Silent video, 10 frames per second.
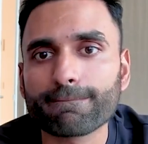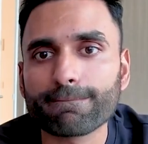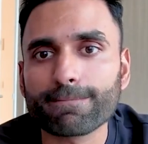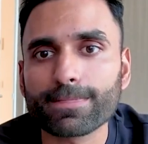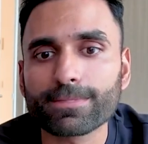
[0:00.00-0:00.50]

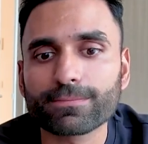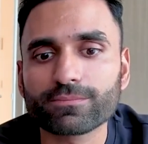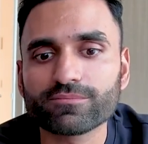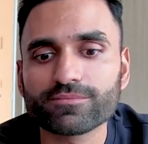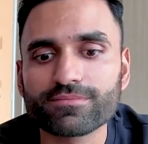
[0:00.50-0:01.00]

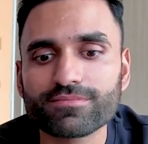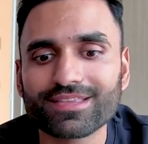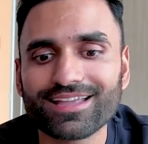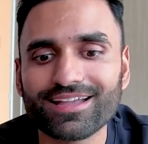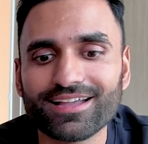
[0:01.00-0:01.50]

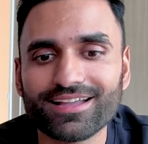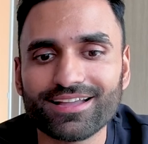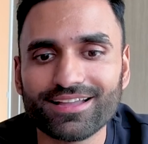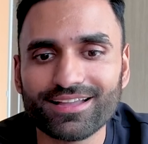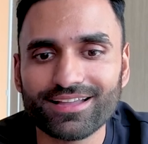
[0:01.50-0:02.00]

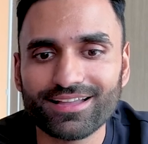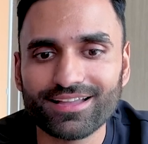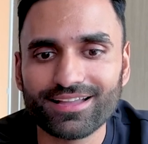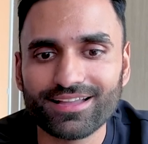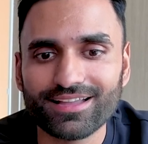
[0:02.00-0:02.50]

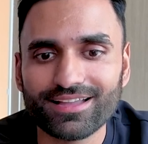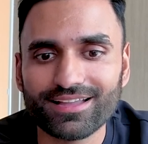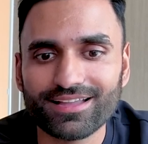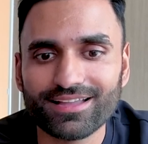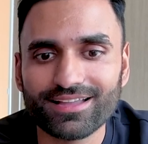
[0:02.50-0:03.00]

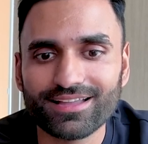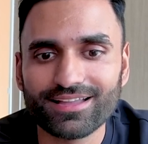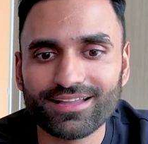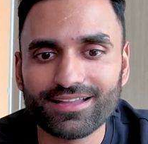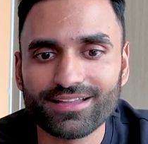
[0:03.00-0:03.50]

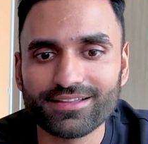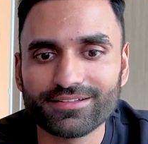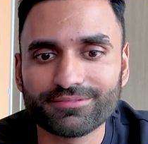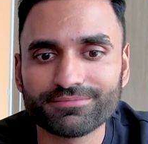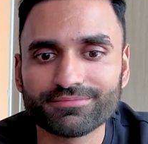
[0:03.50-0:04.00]

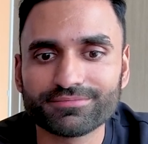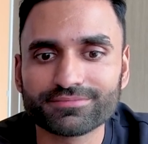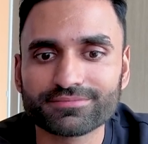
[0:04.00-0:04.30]
(silent)